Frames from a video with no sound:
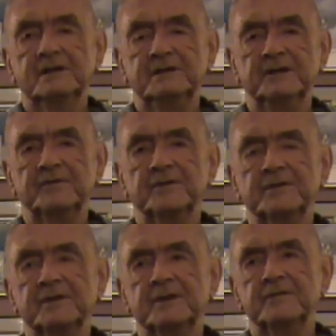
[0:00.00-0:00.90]

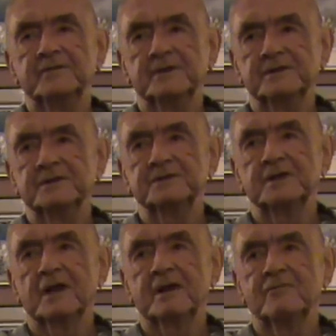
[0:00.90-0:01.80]
different than if you
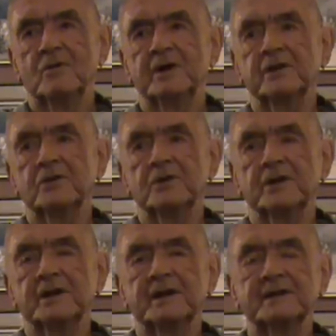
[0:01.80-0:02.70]
still have one
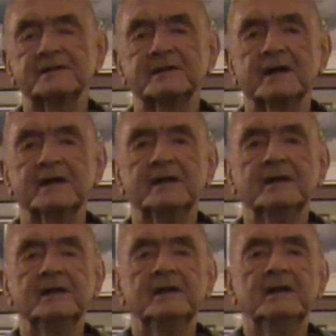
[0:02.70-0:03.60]
going on that side,
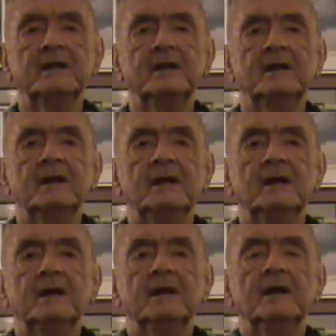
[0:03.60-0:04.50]

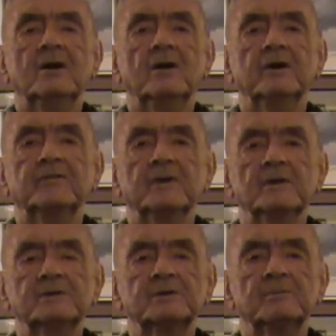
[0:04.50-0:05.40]
or if you
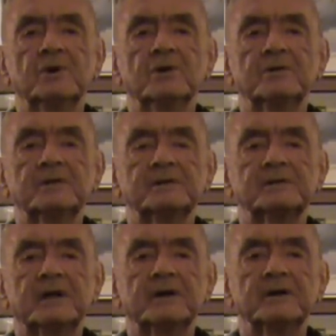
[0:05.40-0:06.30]
lose them both,
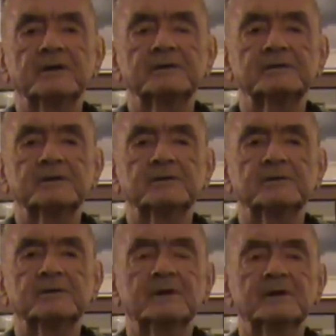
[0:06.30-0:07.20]
etc.
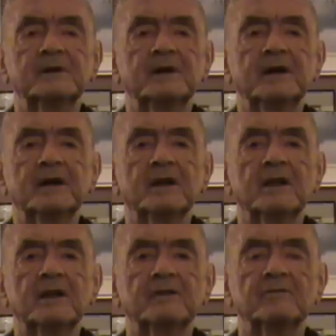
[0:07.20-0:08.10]
So I had a
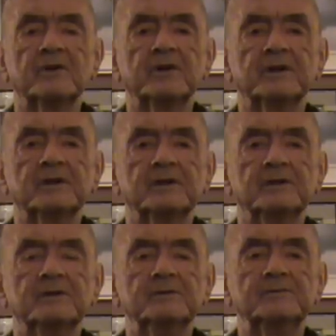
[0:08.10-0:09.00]
lot of learning to
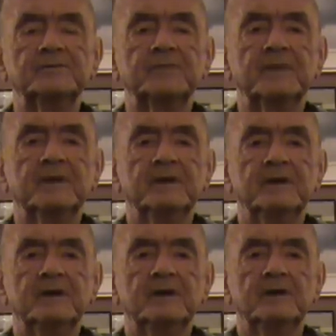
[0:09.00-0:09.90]
do,
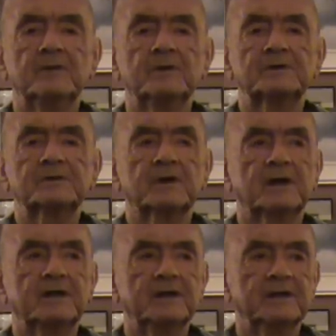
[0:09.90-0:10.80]
which
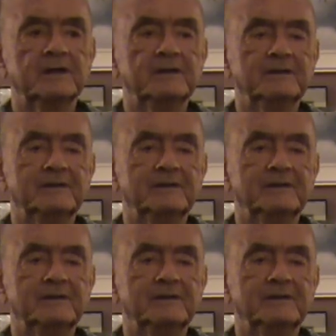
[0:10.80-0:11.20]
I did.